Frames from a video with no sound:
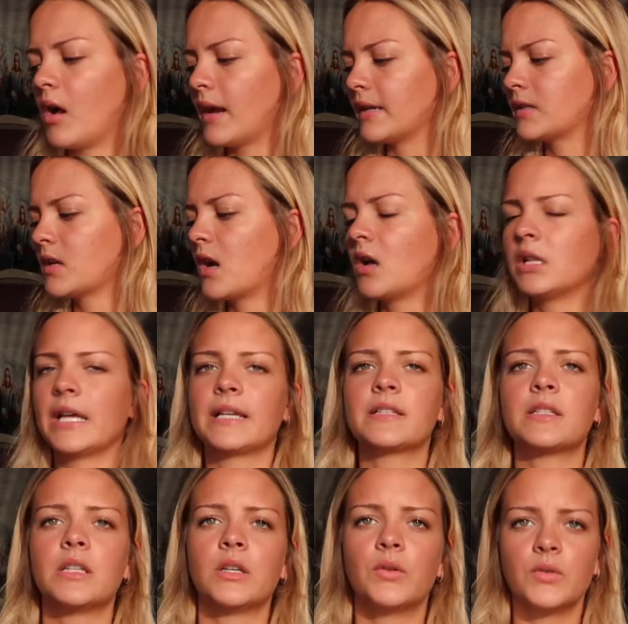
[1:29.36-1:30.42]
I saw
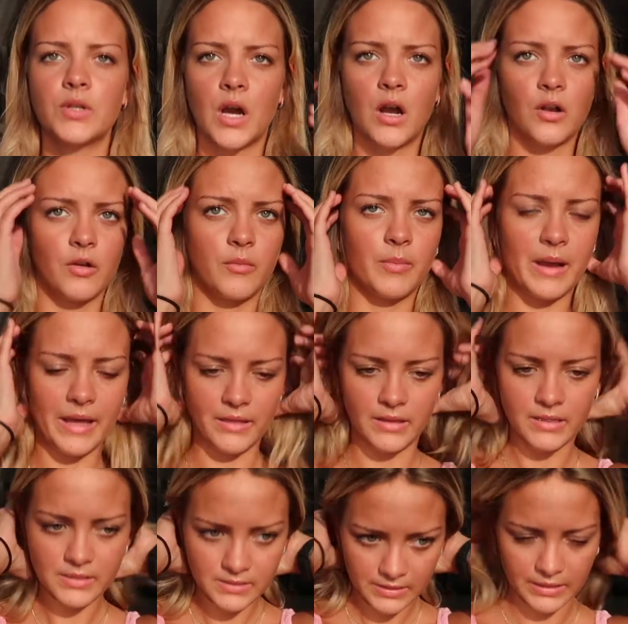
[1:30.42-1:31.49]
Alexi Hudago buy
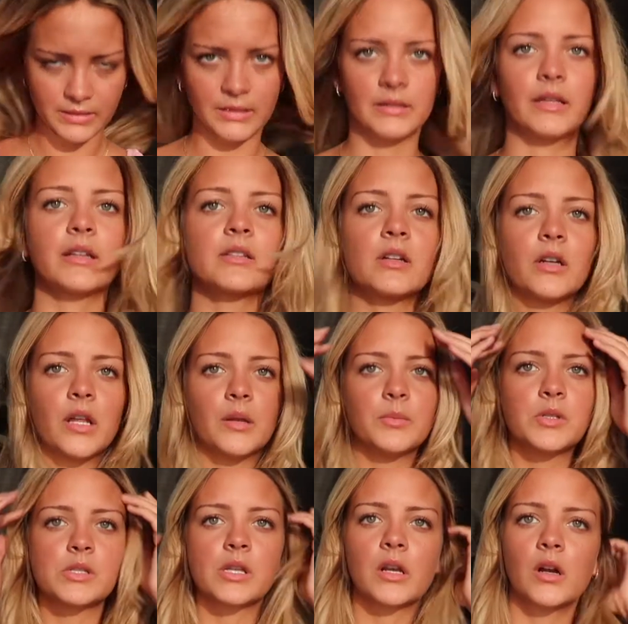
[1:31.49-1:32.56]
this, I think that's her name,
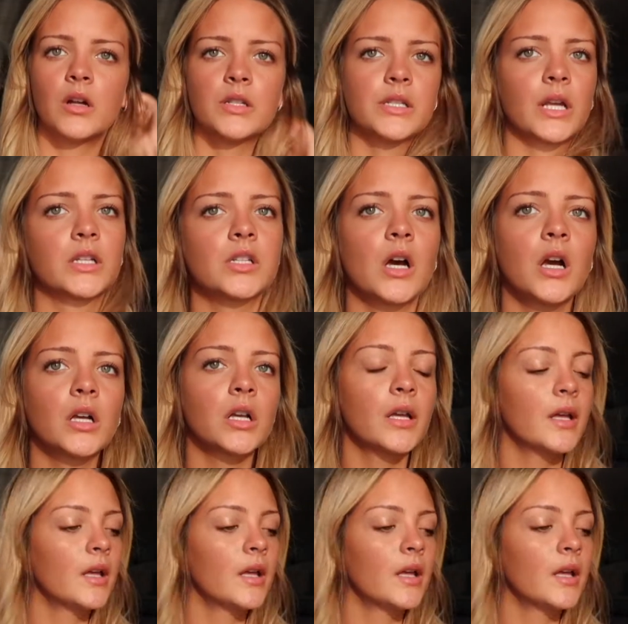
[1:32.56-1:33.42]
she's like on TikTok.